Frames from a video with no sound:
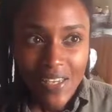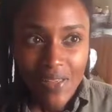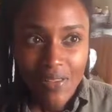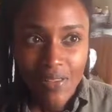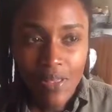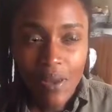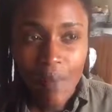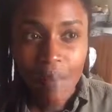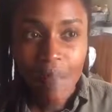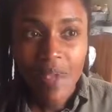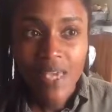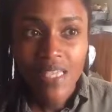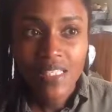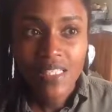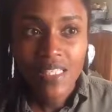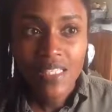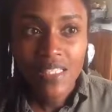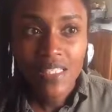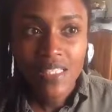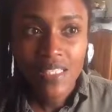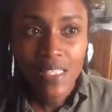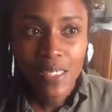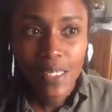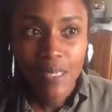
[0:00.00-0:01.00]
makes
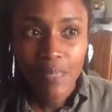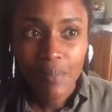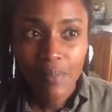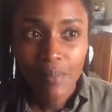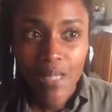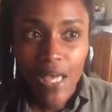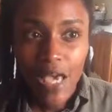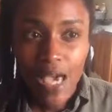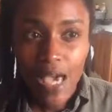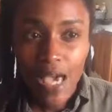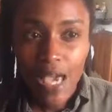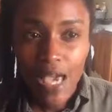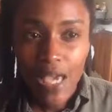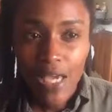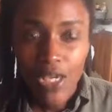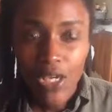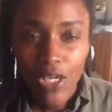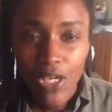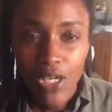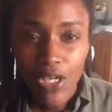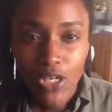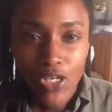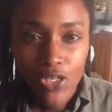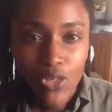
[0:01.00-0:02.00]
it seem
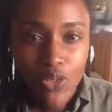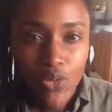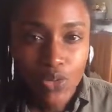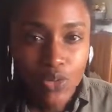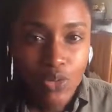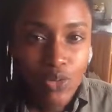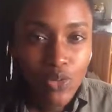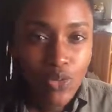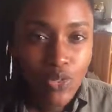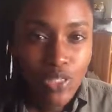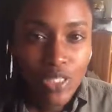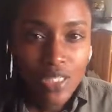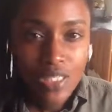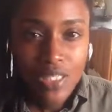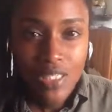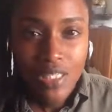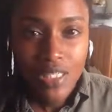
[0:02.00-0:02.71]
like you just